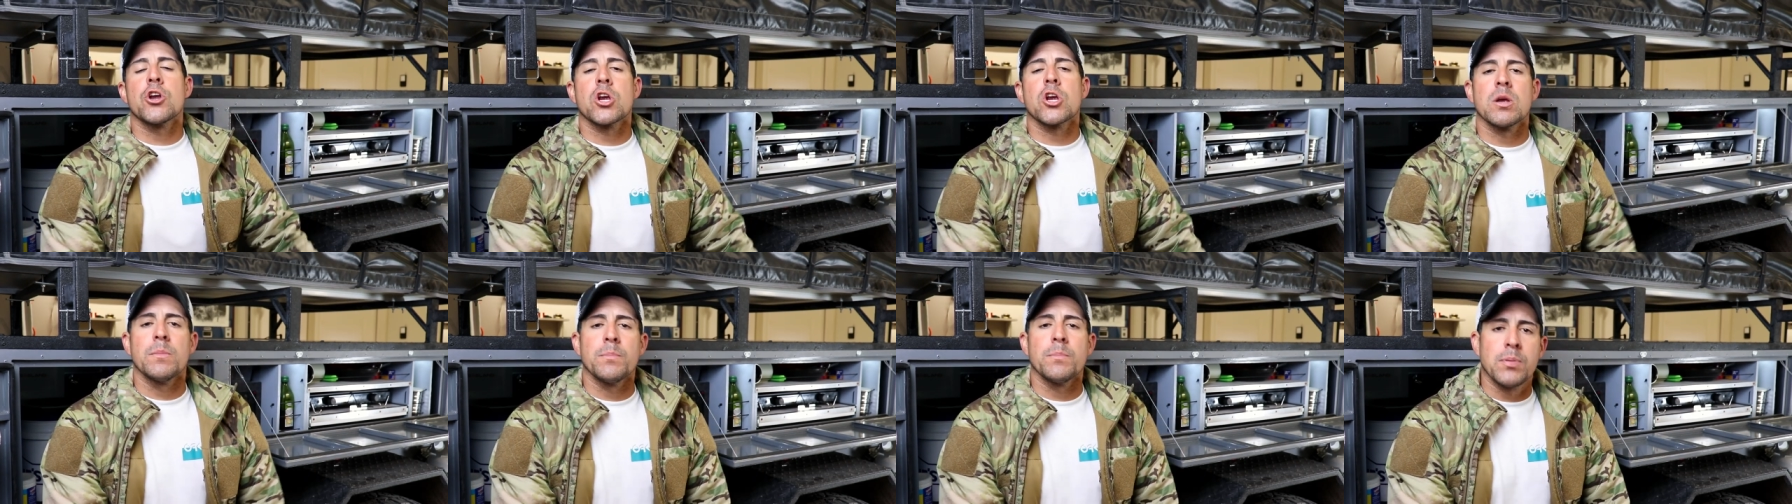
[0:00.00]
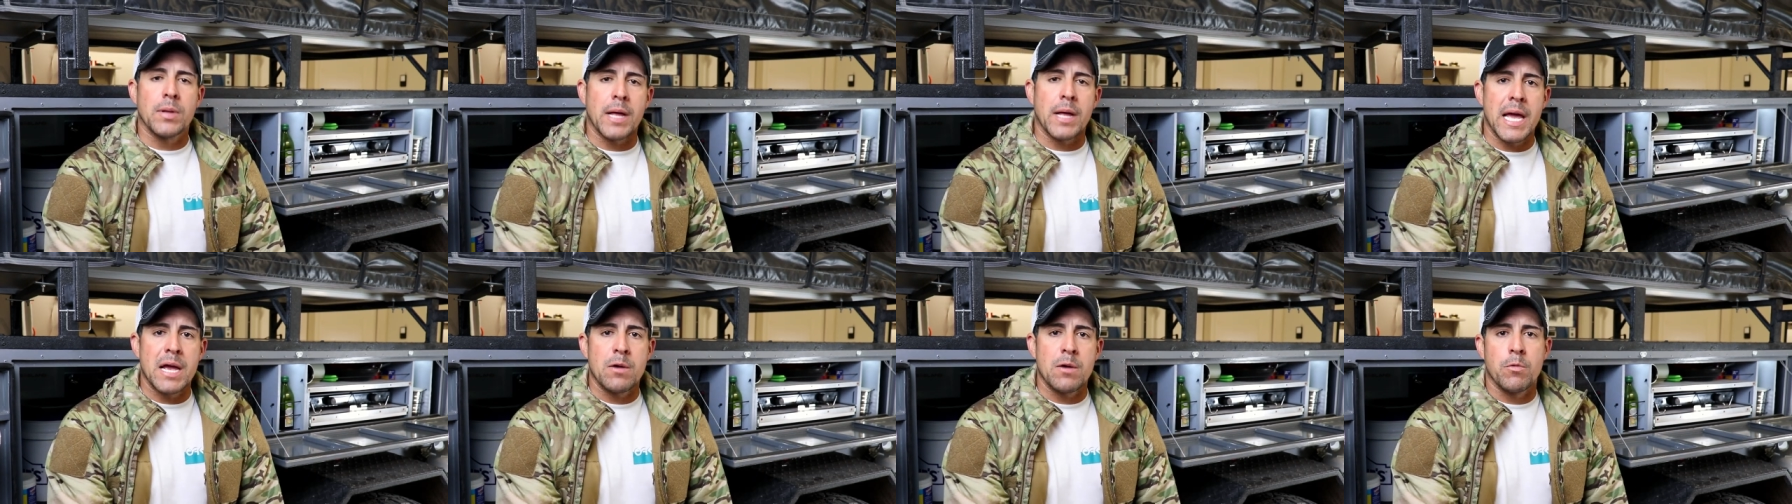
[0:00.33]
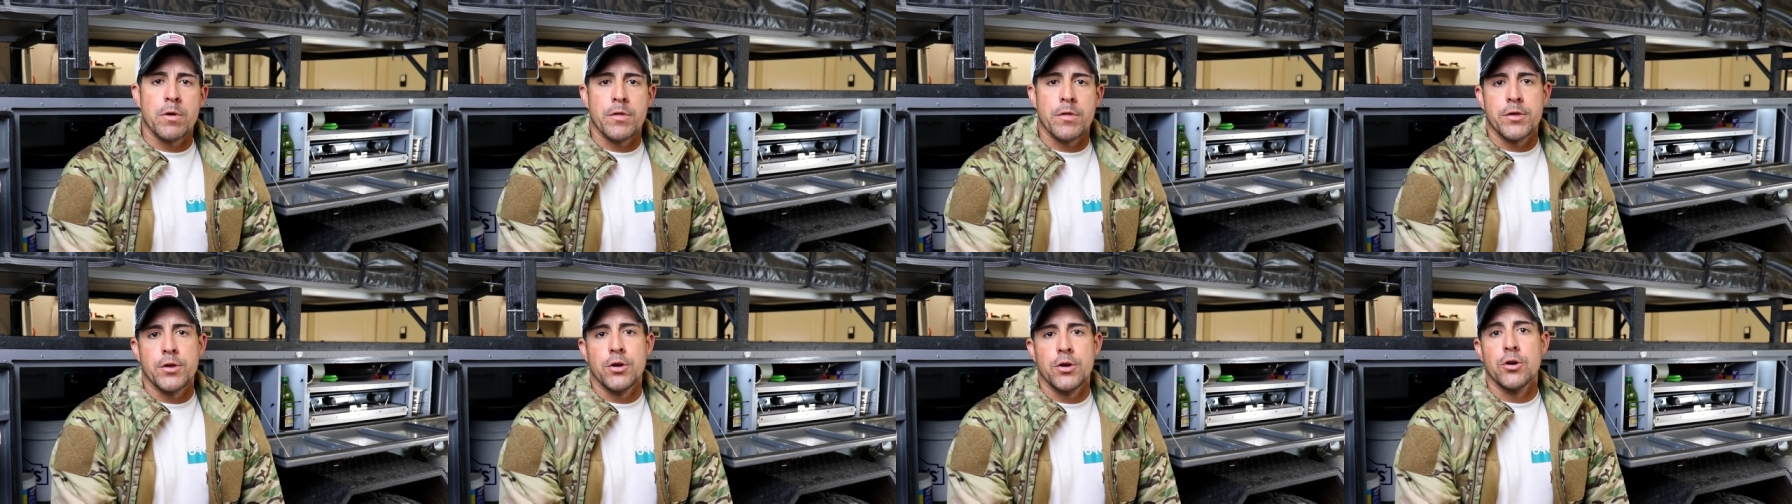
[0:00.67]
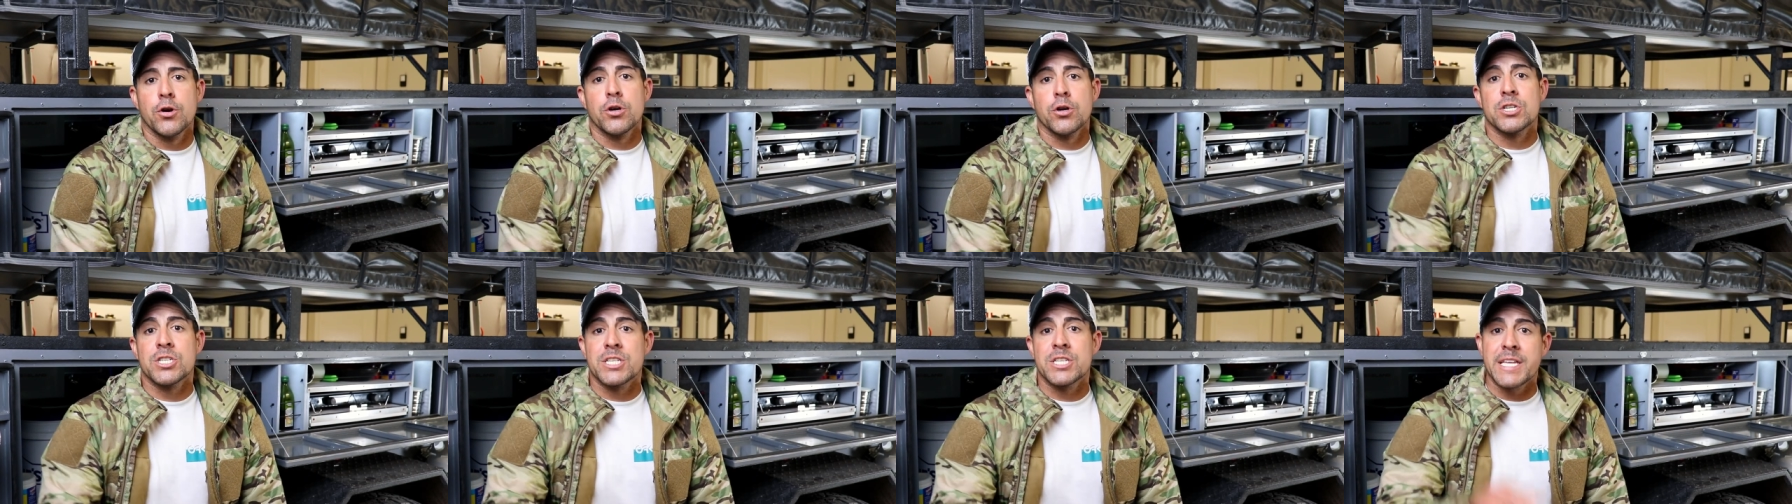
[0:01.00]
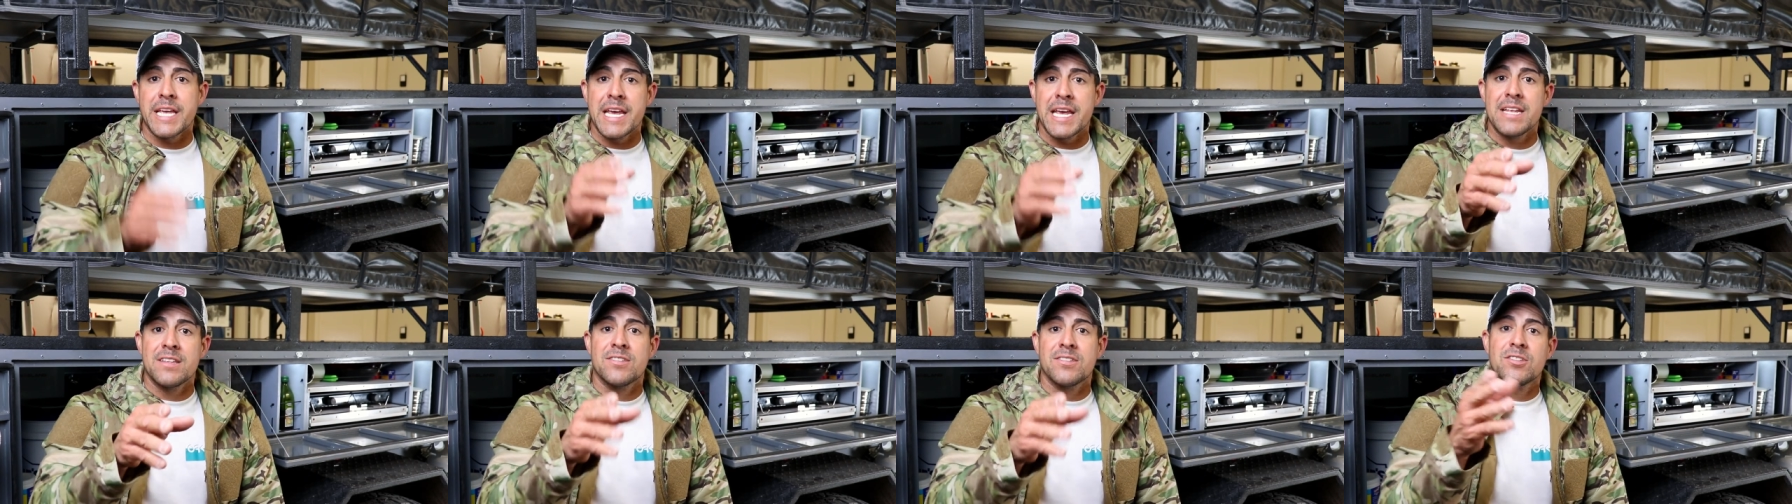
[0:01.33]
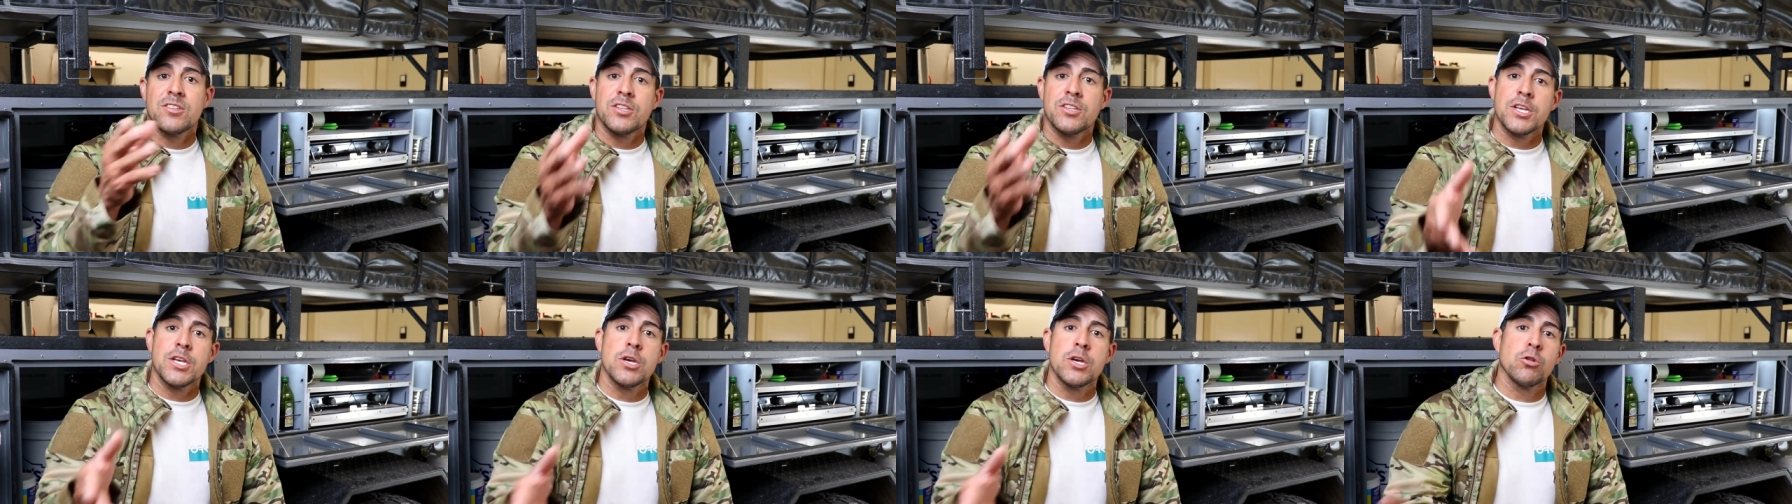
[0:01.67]
you're compliant with your state's
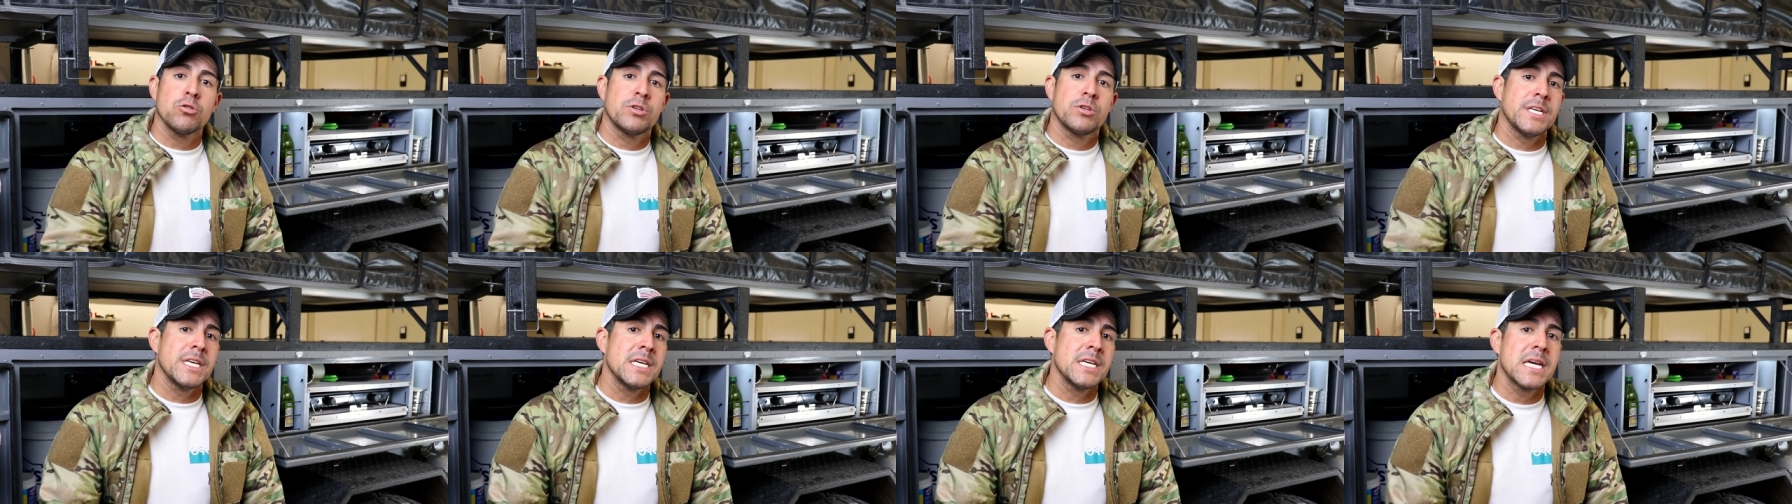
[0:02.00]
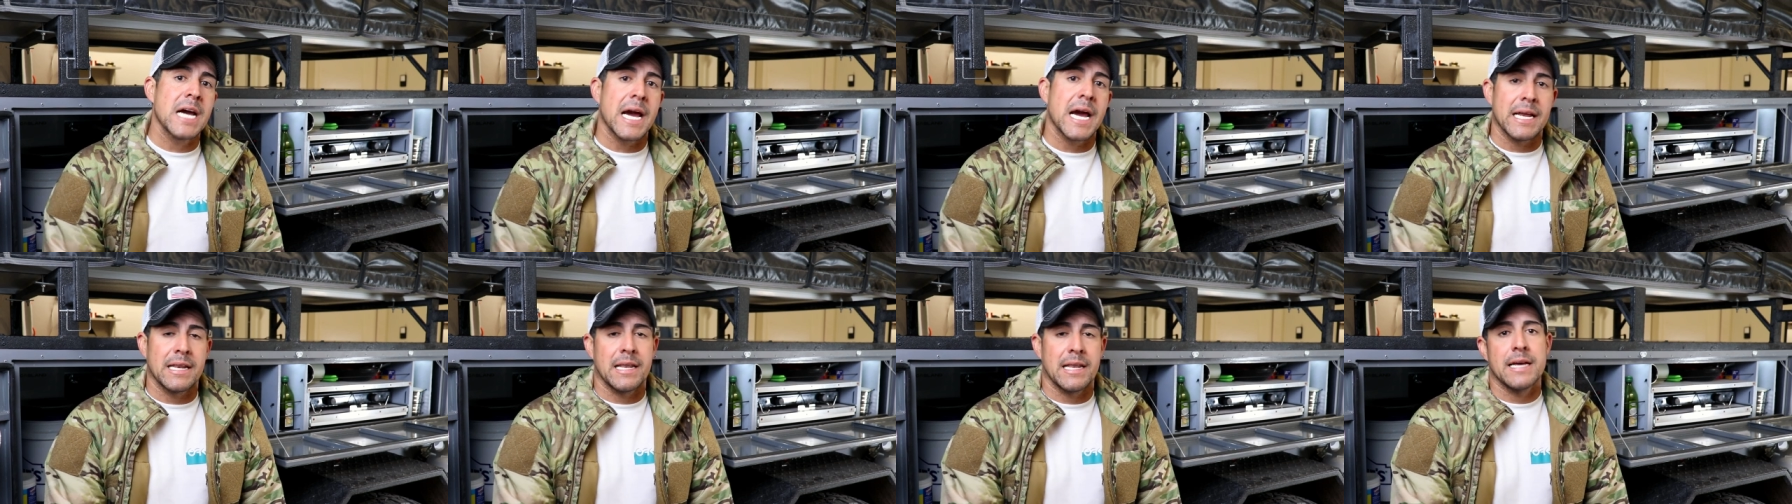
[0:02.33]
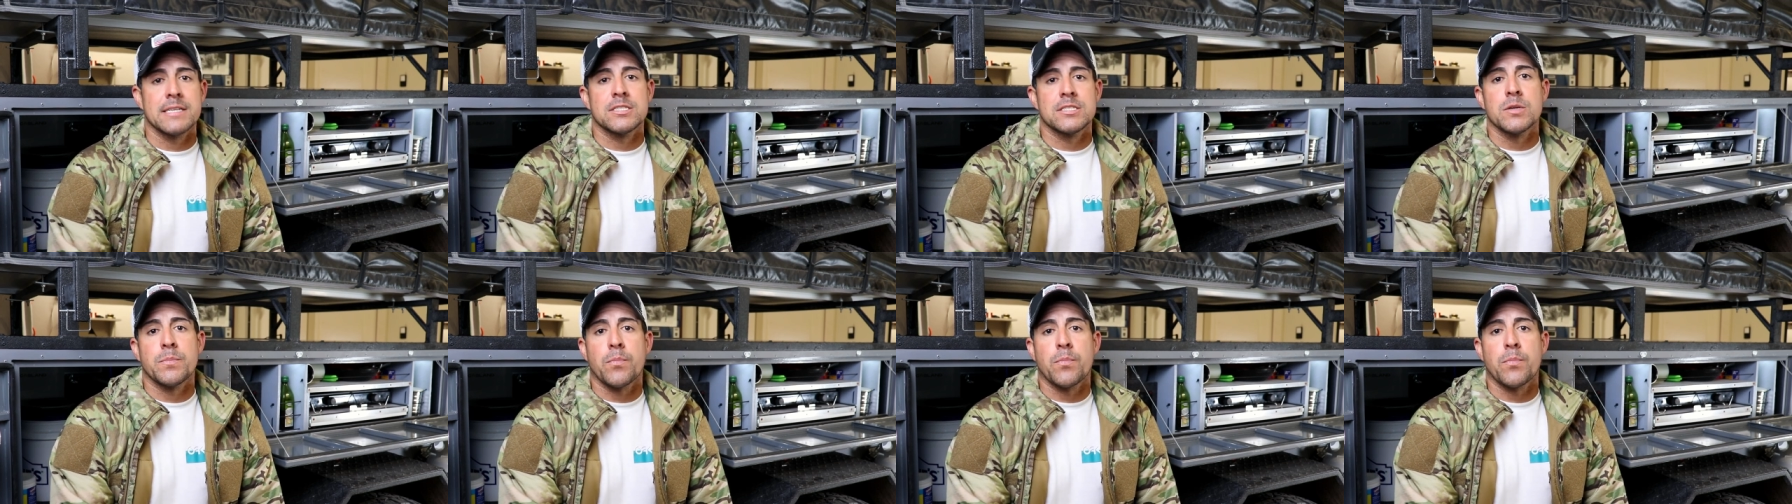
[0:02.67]
DOT guidelines,